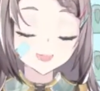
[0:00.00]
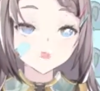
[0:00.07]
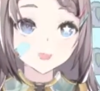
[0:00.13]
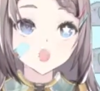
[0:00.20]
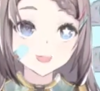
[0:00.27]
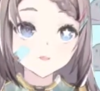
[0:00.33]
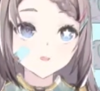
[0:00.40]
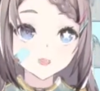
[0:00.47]

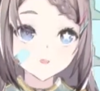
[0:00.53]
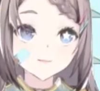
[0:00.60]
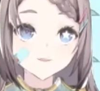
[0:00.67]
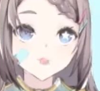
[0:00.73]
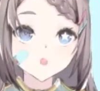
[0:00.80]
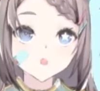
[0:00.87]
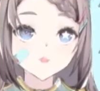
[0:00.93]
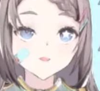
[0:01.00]
test
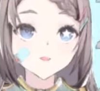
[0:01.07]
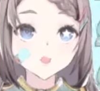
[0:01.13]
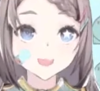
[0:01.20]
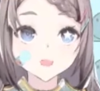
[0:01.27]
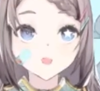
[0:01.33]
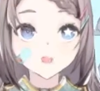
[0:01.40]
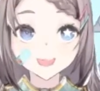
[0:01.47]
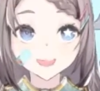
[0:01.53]
123 going on
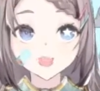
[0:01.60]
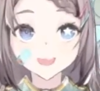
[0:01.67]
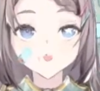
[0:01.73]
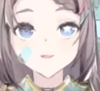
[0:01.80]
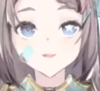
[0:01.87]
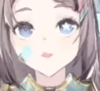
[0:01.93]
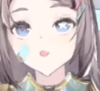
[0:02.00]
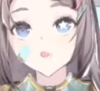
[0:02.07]
and we want to set
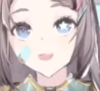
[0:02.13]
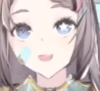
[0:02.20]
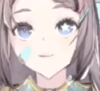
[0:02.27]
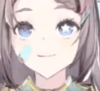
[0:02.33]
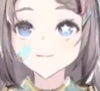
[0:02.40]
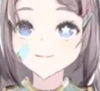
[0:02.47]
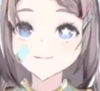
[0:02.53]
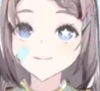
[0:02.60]
up port
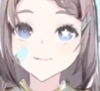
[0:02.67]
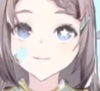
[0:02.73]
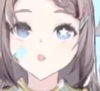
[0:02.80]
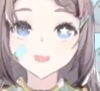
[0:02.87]
forwarding.